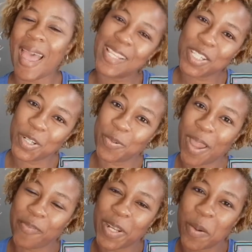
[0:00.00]
As you know,
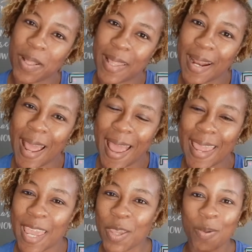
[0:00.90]
every now and then I
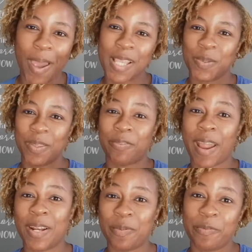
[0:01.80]
hit you guys with a
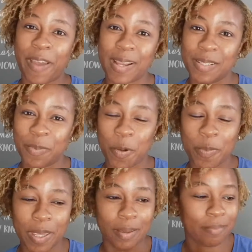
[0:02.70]
random fact about
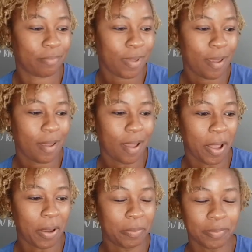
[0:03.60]
me,
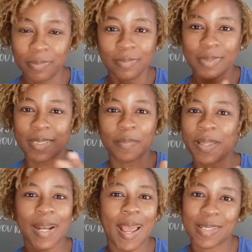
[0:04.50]

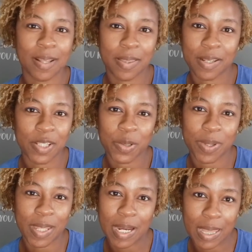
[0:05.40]
something that has nothing to do
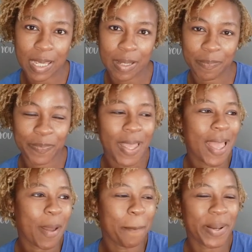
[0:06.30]
with anything.
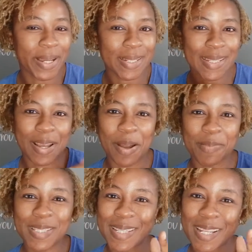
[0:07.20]
But
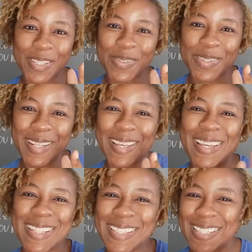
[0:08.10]
stay tuned
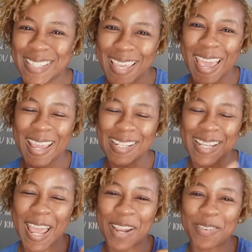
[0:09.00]
to the end.
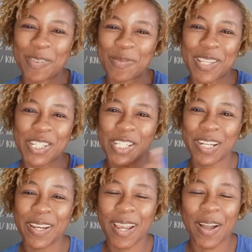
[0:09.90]
I will be
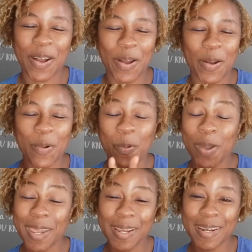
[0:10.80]
sharing a
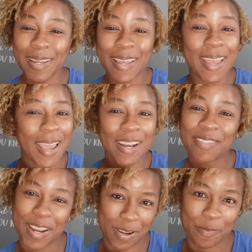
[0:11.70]
weird and a
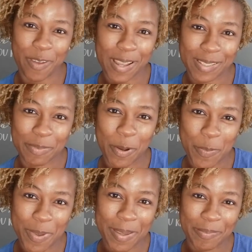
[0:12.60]
random fact
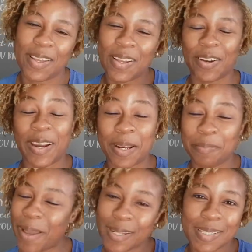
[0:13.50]
about me. All
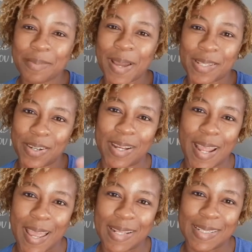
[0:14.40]
right, back to the matter at
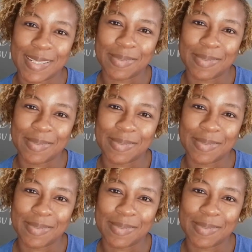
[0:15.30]
hand.